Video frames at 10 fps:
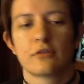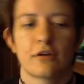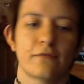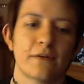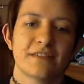to
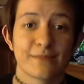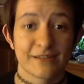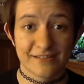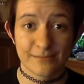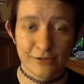try to find
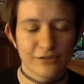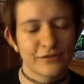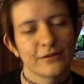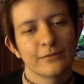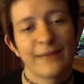something similar
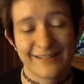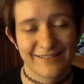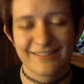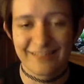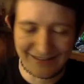to
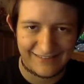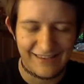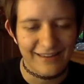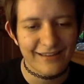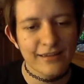match the
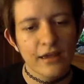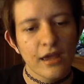aesthetic,